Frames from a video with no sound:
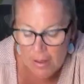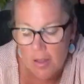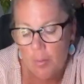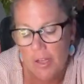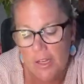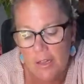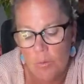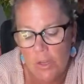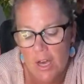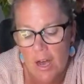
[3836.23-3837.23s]
But
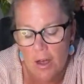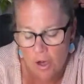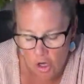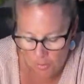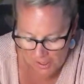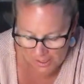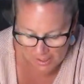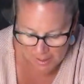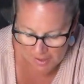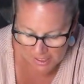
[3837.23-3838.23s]
we got home, and
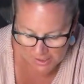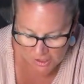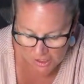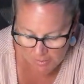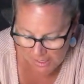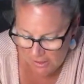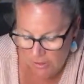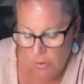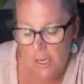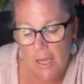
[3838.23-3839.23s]
it took him like
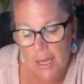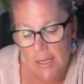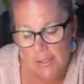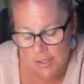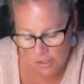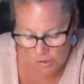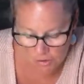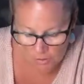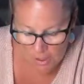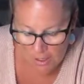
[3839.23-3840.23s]
3 days
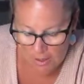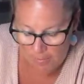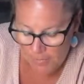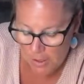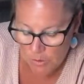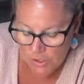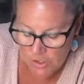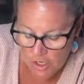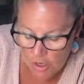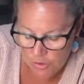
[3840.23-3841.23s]
to, he was
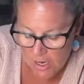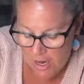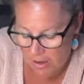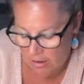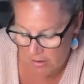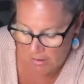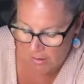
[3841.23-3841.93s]
so tired.